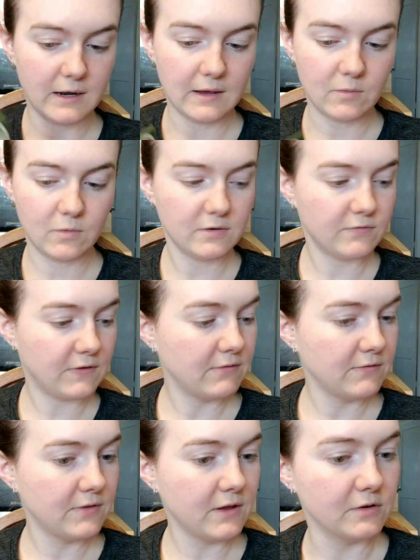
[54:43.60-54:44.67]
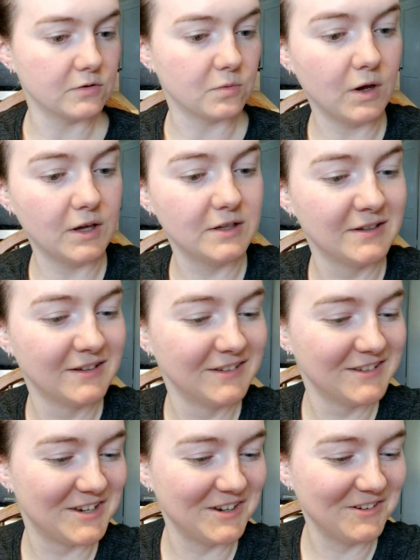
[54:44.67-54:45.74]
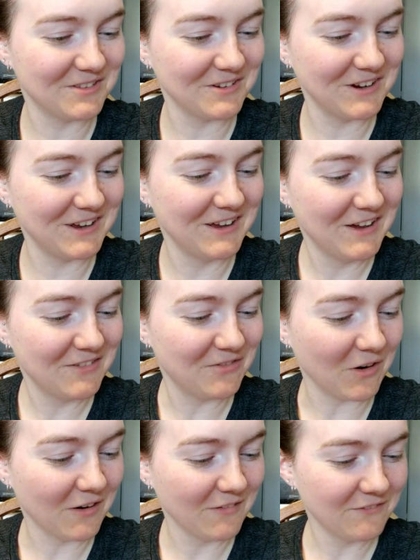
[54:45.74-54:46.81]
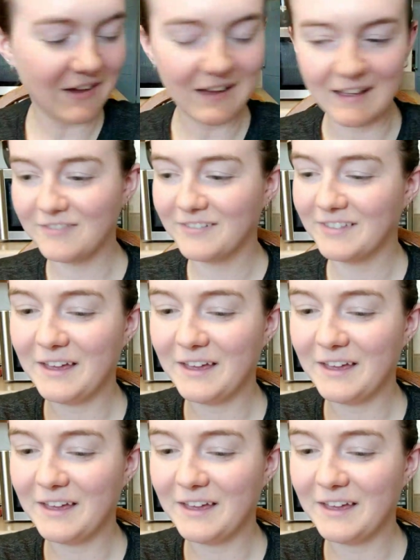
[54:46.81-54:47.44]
and I wanted 5 of those. 1, 2, 3, 4, 5.